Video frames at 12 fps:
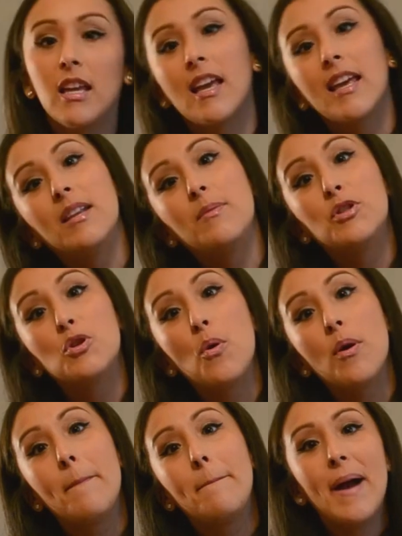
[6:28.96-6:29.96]
And it was
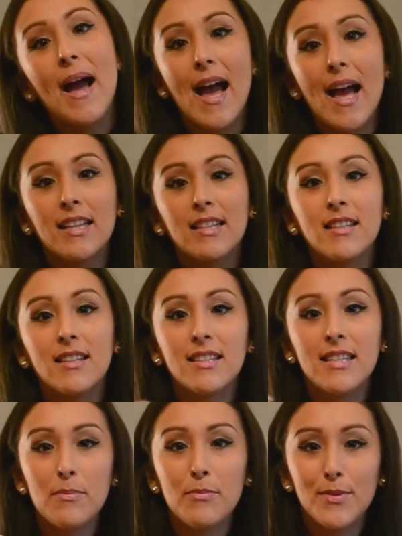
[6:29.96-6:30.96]
going back to the
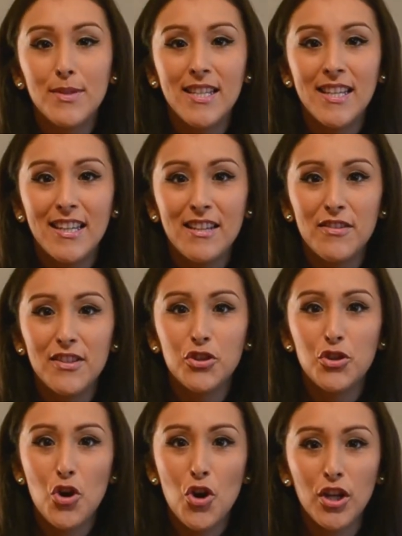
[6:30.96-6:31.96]
same routine of us
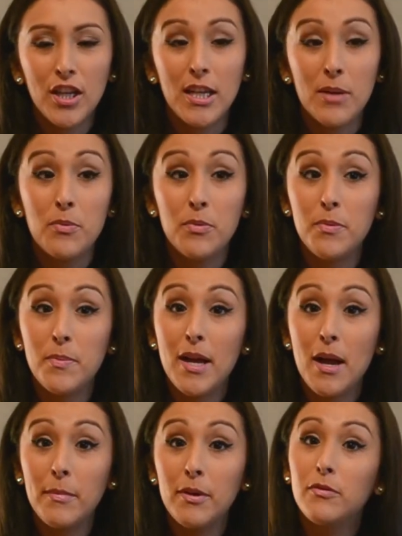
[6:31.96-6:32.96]
talking and we were
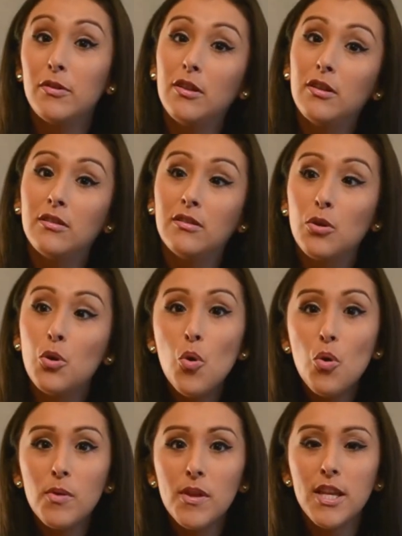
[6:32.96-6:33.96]
becoming real
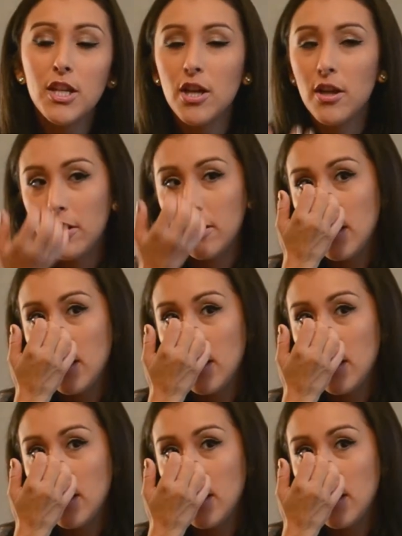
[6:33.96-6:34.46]
cool with each other.